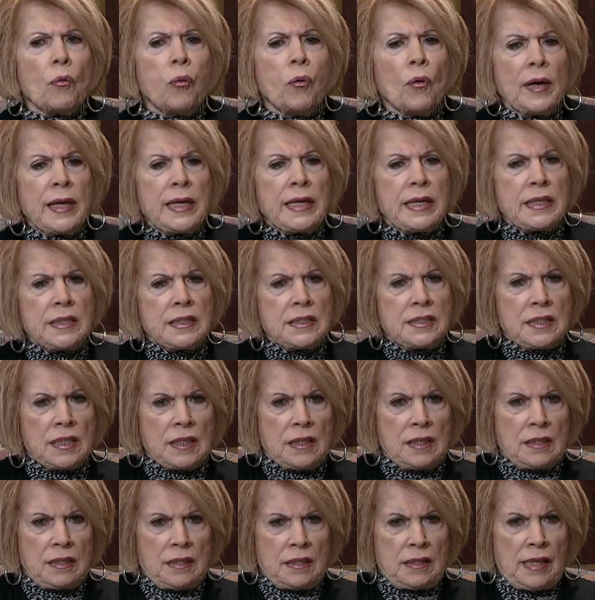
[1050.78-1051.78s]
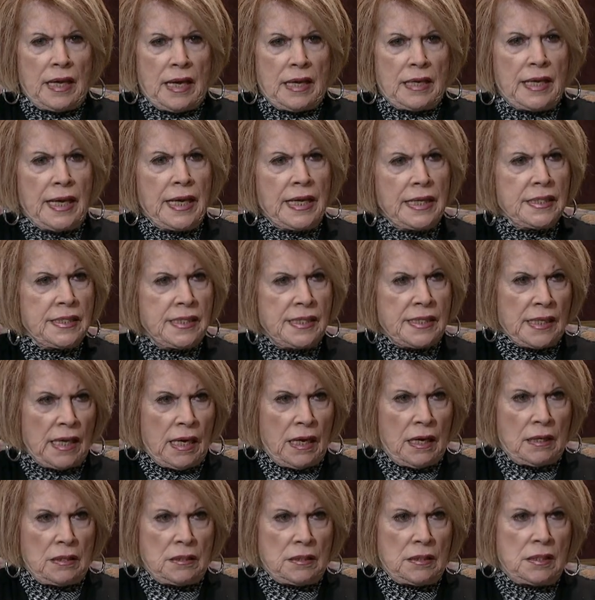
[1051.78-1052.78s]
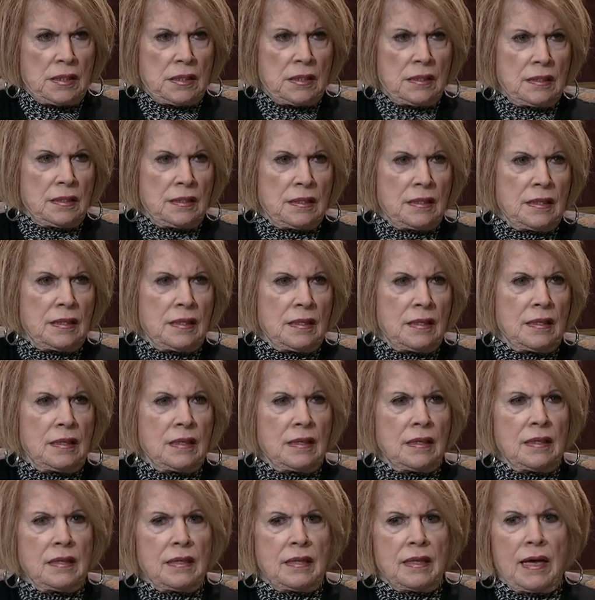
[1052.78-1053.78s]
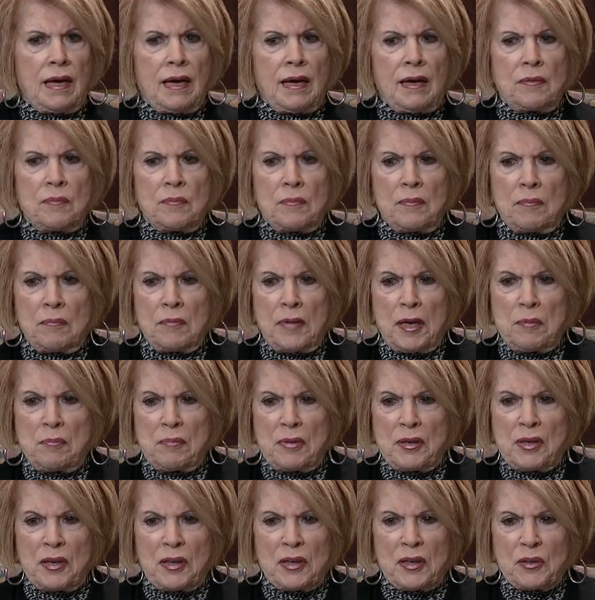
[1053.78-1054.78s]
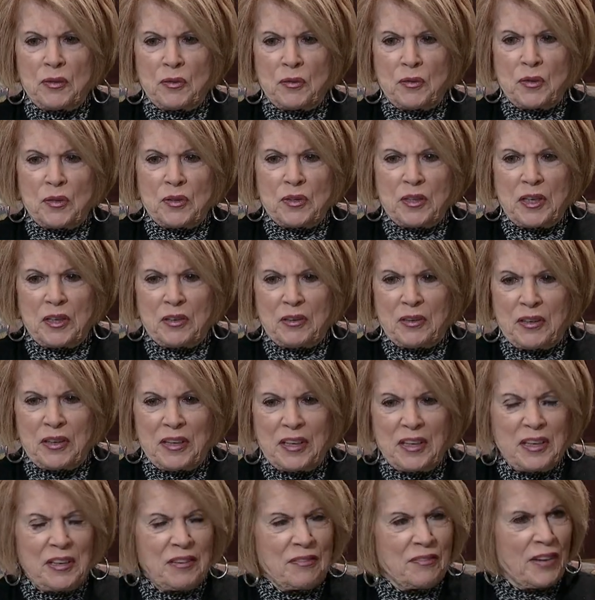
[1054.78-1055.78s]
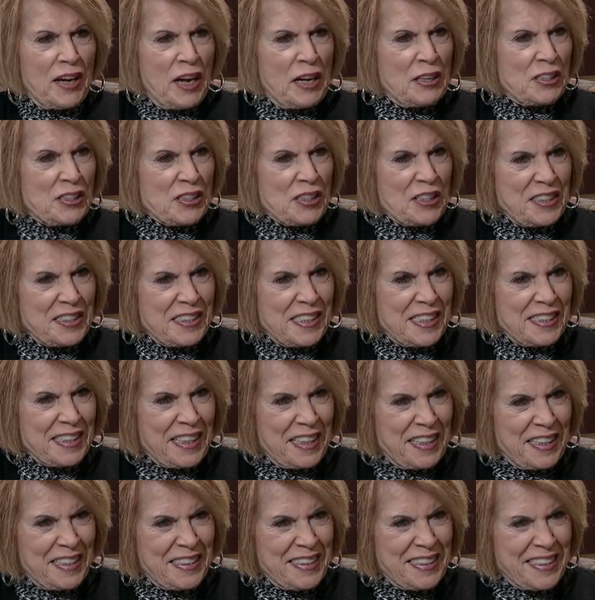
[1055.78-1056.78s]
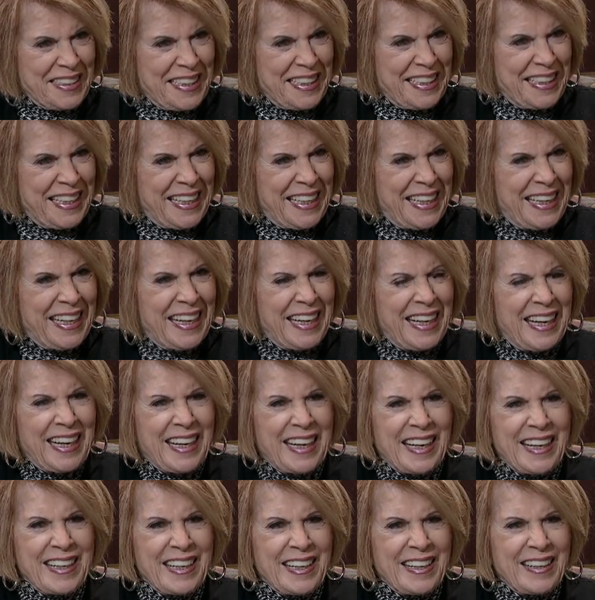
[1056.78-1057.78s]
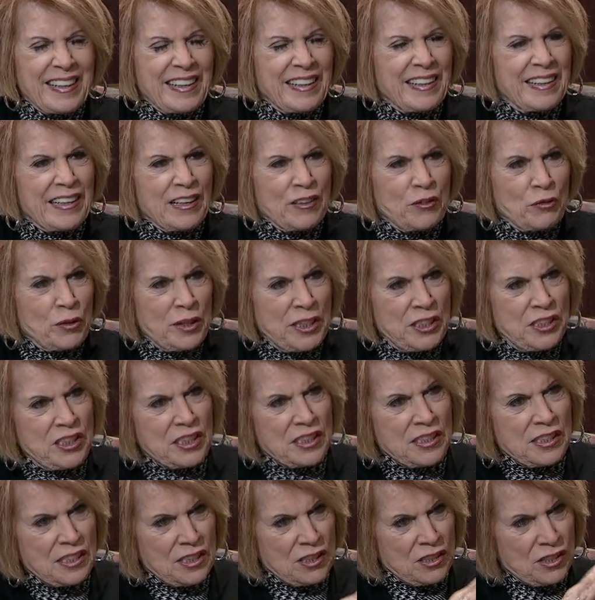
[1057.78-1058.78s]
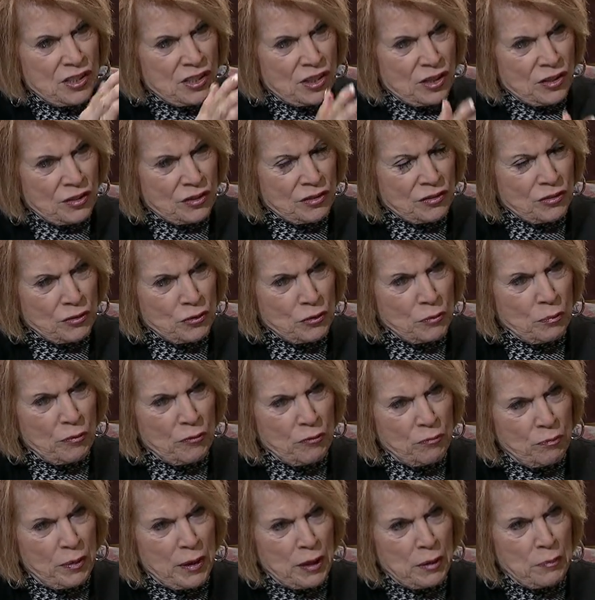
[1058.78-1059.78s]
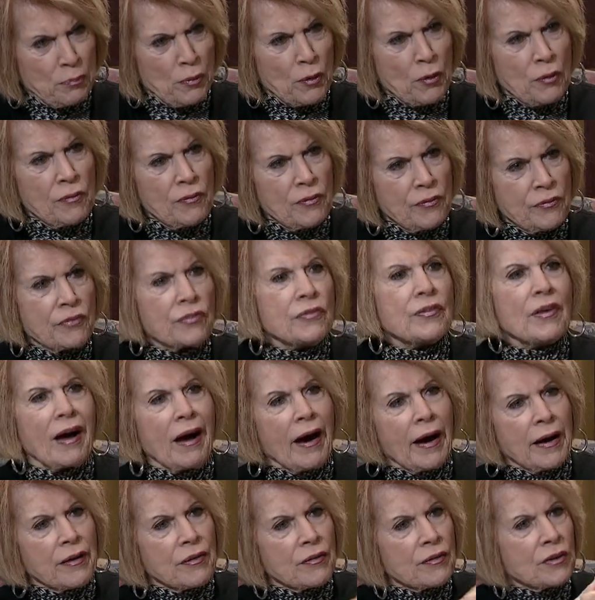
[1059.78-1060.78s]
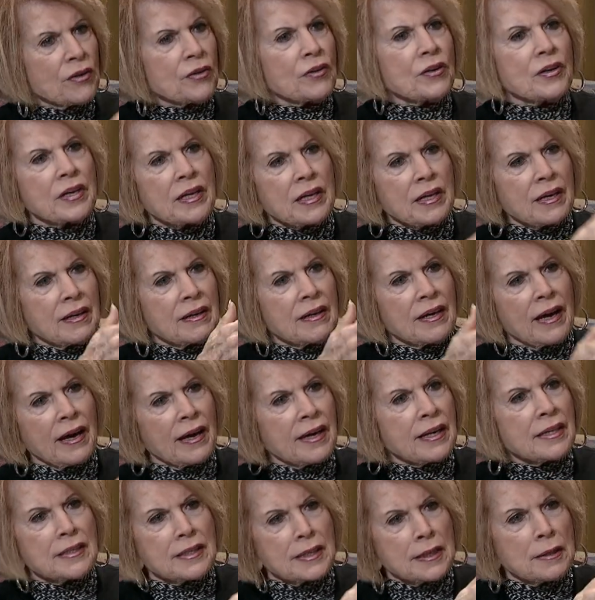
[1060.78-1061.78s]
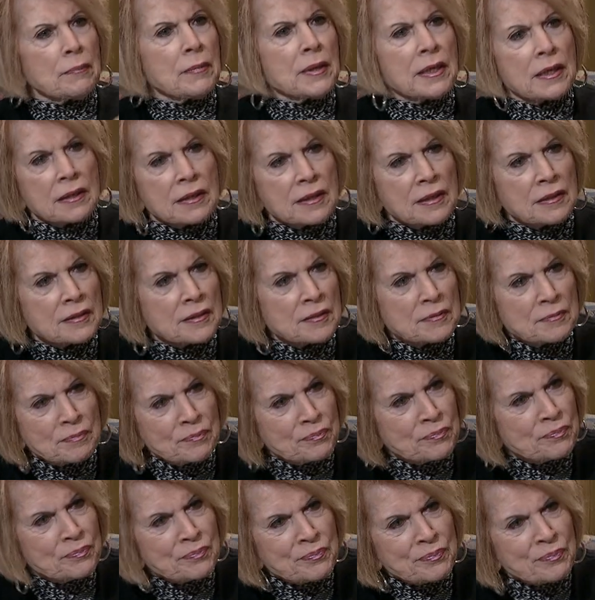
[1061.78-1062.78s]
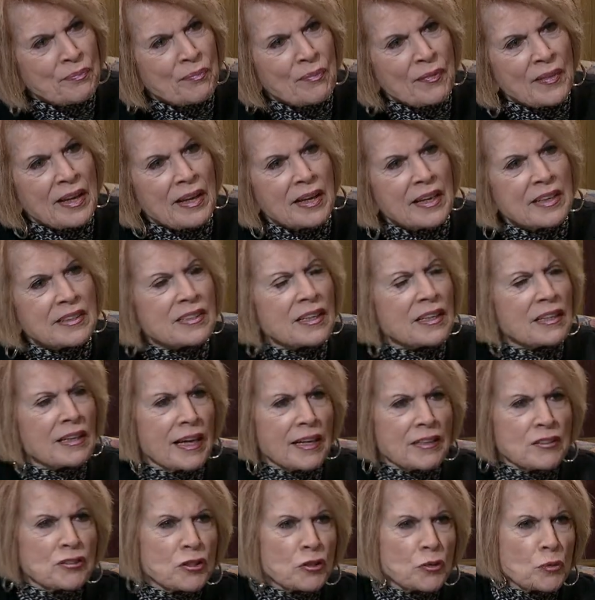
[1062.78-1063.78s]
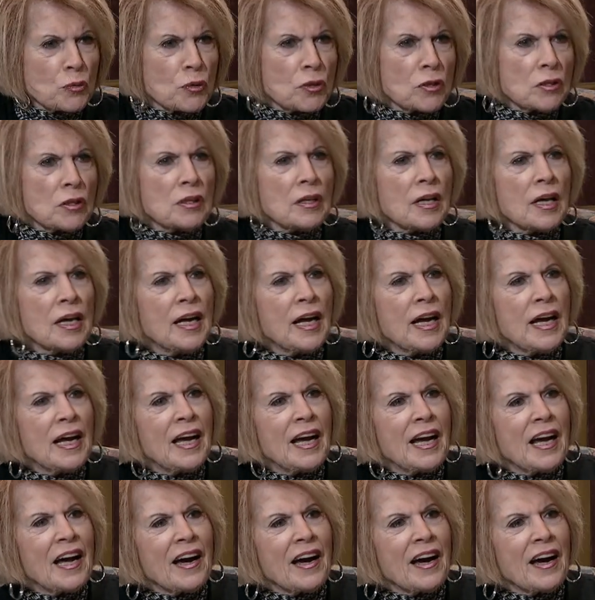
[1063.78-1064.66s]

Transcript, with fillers: What is it that he says that maybe an ordinary evangelist says that reaches this certain group of people, with higher learning, academia, intellectual,